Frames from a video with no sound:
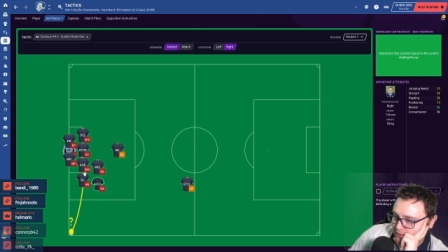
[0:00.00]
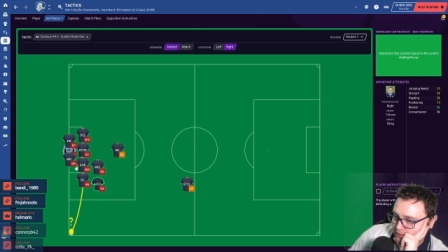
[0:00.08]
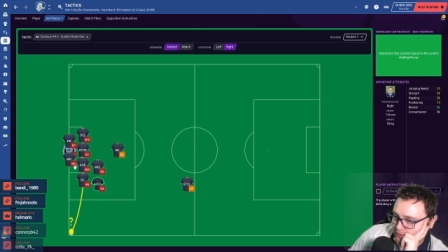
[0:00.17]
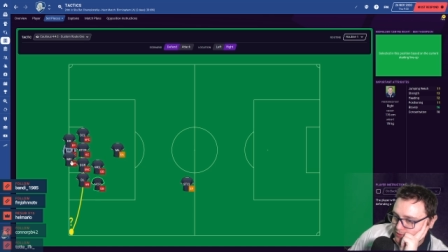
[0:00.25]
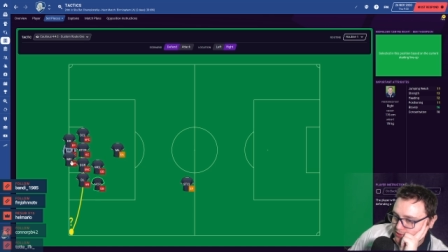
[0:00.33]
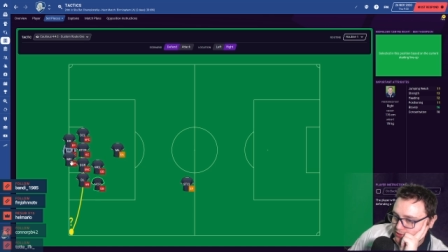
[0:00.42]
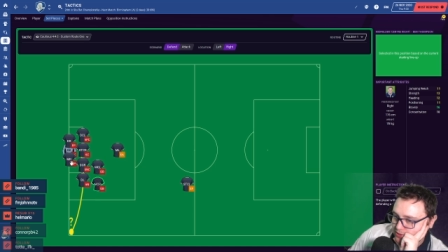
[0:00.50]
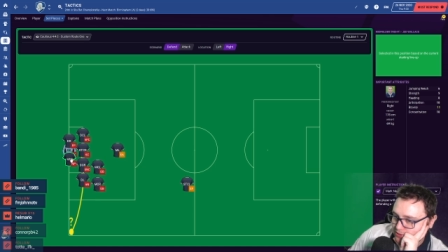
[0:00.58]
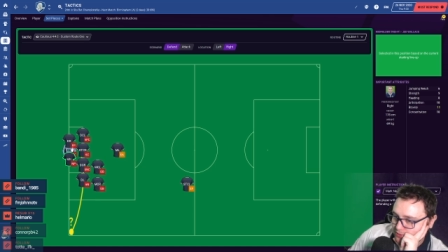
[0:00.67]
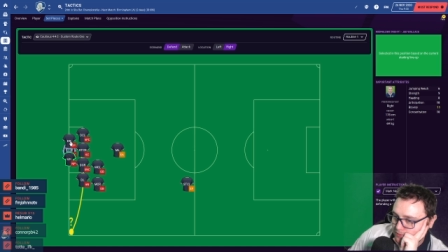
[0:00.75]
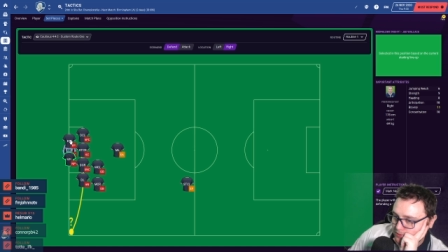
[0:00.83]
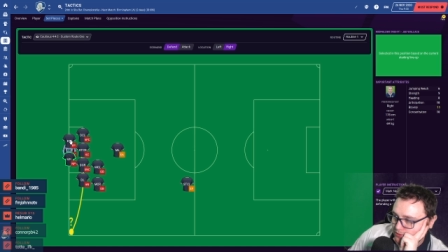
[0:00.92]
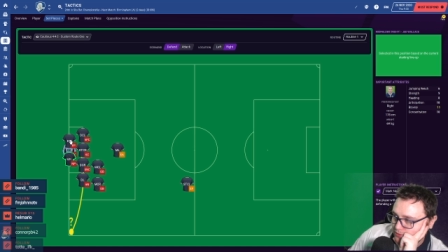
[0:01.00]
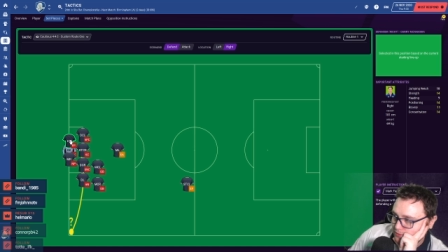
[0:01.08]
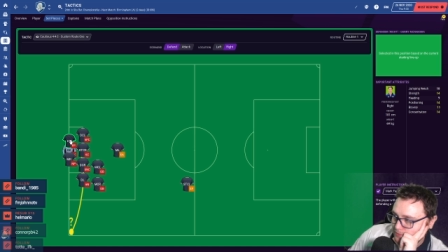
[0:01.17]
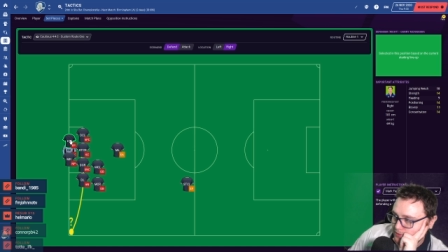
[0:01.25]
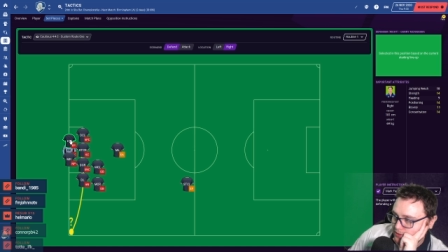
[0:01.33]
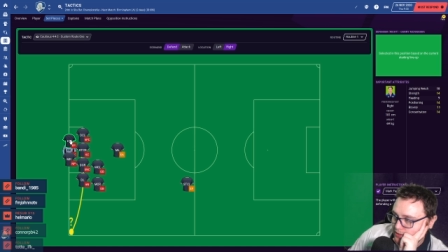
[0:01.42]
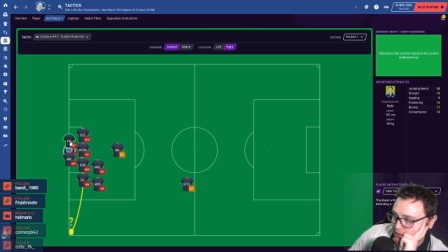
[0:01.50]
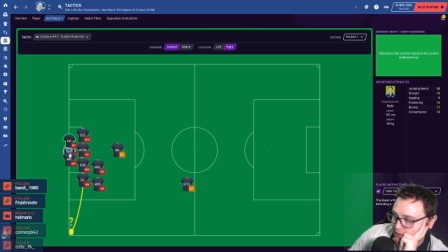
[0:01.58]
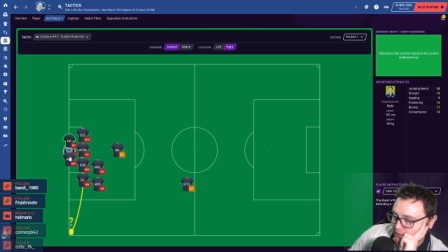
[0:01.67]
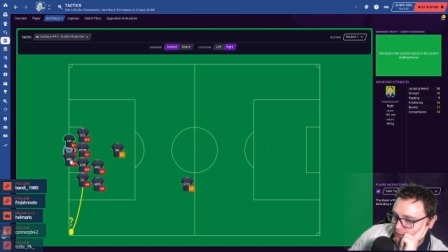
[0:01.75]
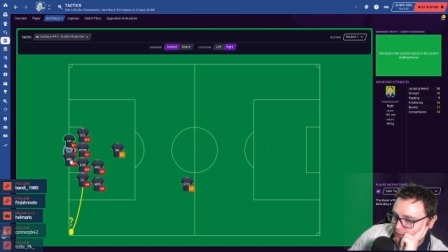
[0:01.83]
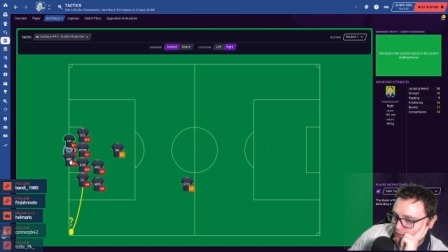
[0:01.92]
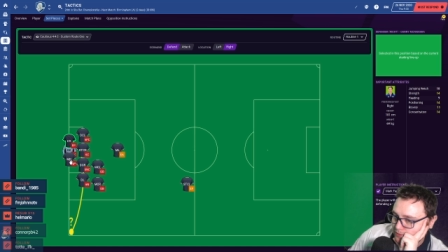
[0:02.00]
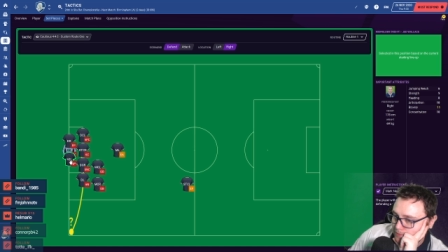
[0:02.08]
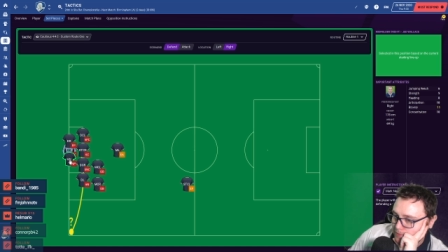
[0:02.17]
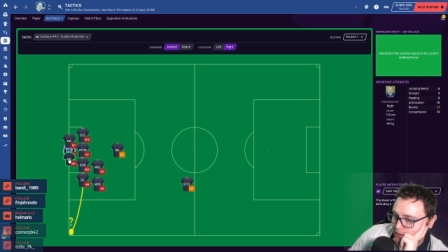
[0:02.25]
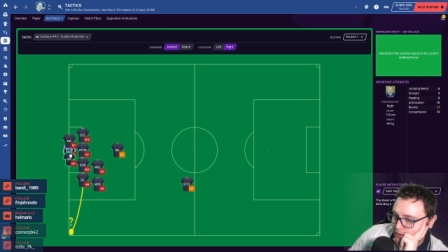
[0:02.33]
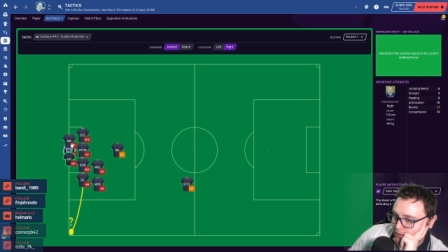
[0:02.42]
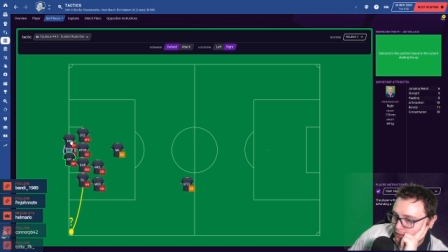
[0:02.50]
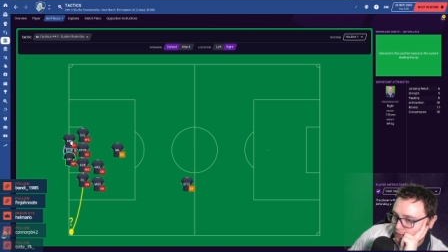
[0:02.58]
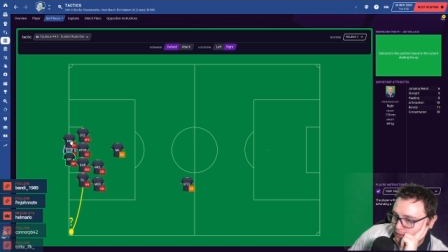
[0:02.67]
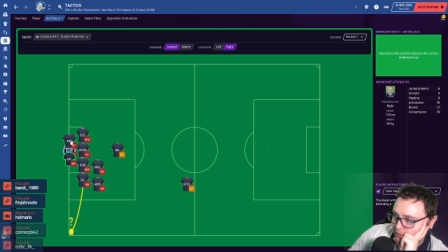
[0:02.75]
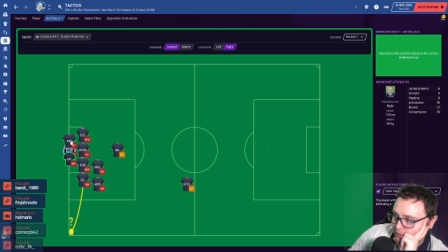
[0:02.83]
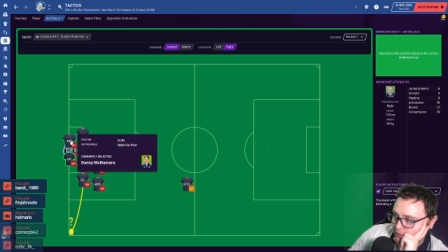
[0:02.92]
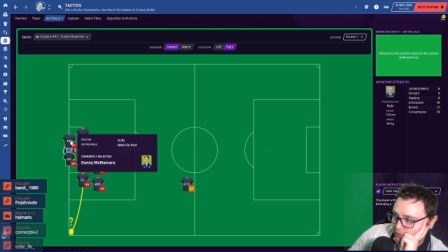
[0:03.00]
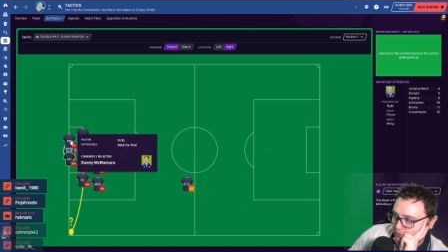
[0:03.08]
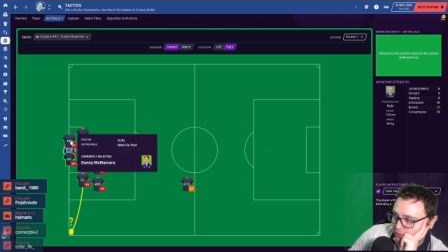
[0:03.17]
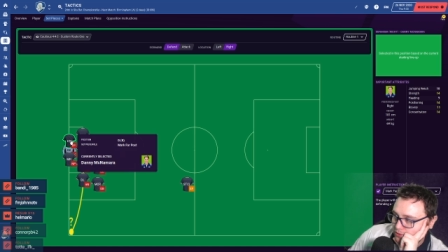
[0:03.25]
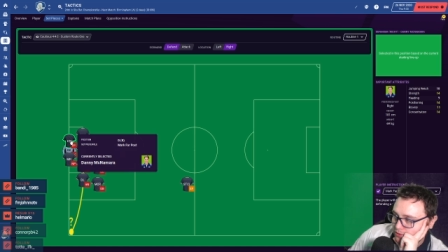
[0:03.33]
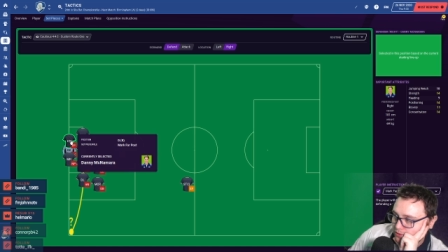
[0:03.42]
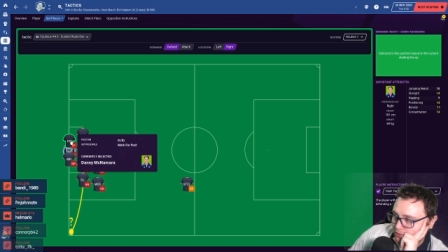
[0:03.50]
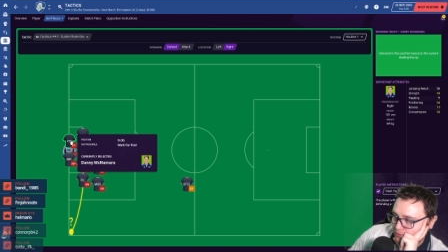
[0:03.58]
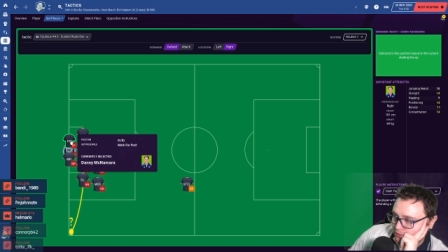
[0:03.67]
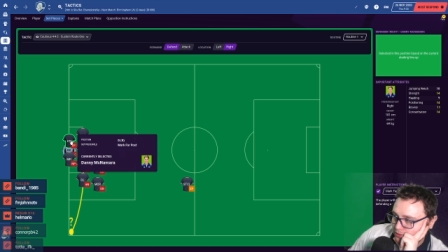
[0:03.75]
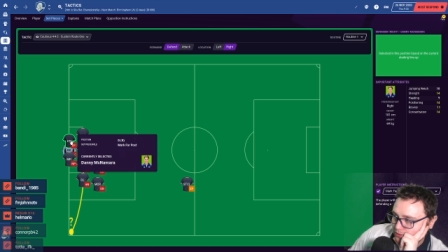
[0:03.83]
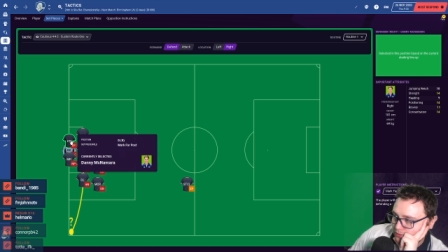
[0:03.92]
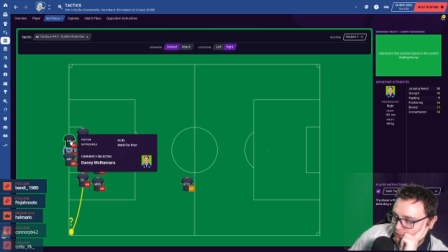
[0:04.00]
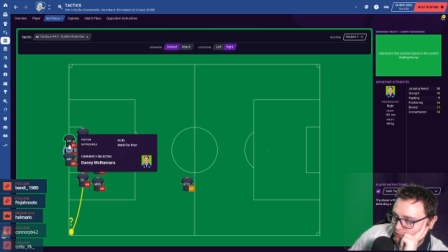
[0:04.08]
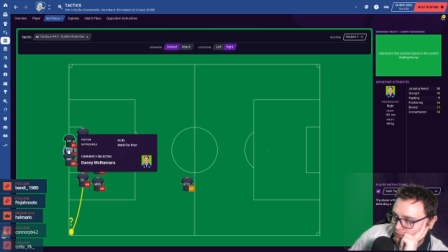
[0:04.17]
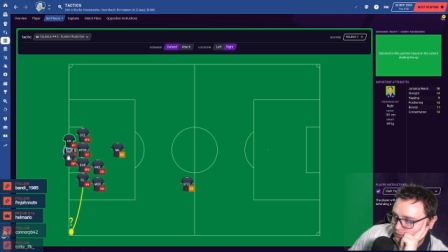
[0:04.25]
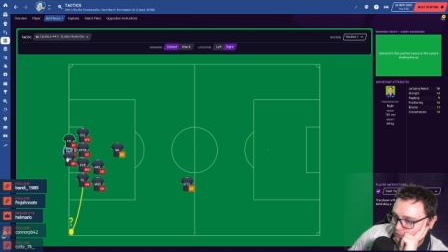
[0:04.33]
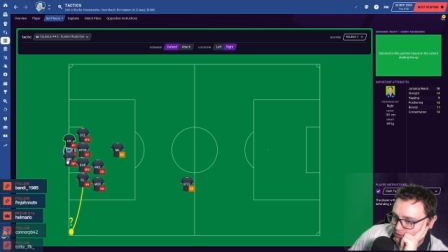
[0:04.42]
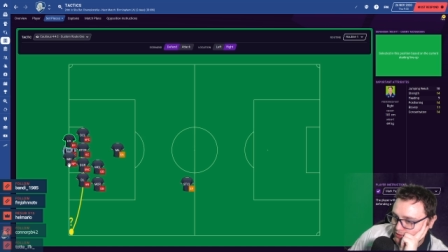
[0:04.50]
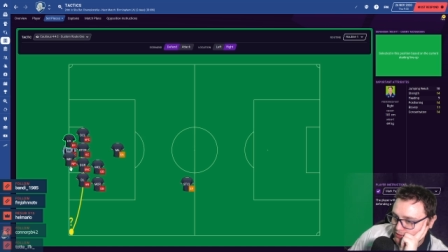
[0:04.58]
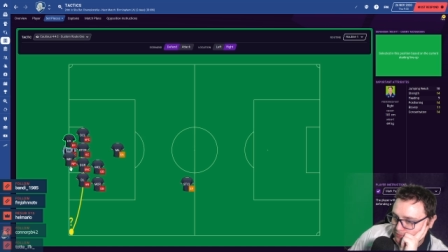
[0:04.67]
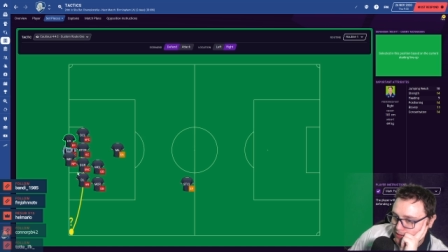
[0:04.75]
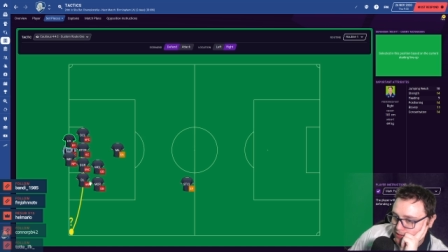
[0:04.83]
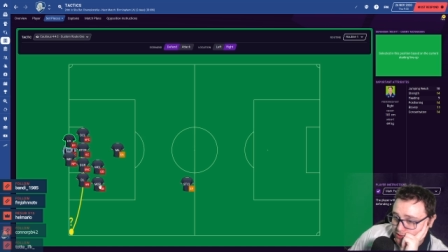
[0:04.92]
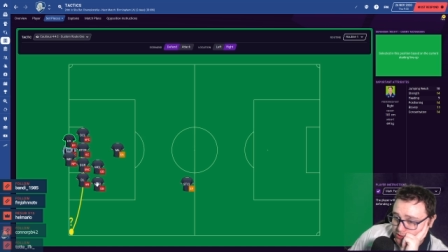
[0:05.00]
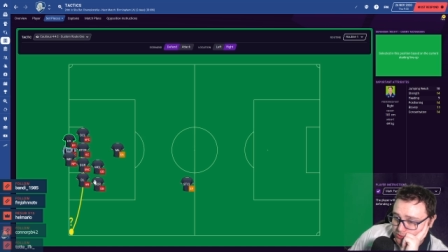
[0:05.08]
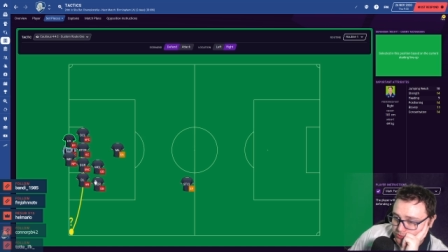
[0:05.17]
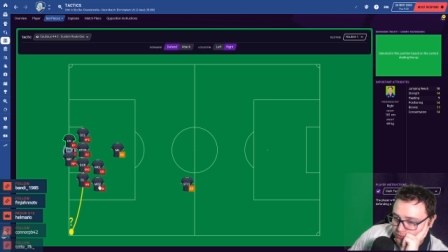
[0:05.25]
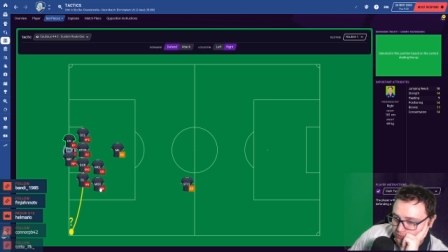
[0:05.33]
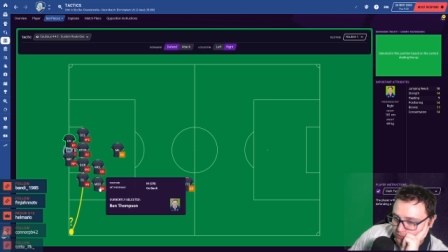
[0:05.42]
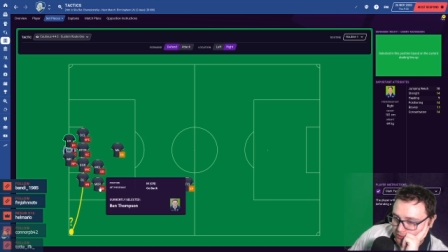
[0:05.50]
And the question is, do I want somebody to mark the short corner? Which is my usual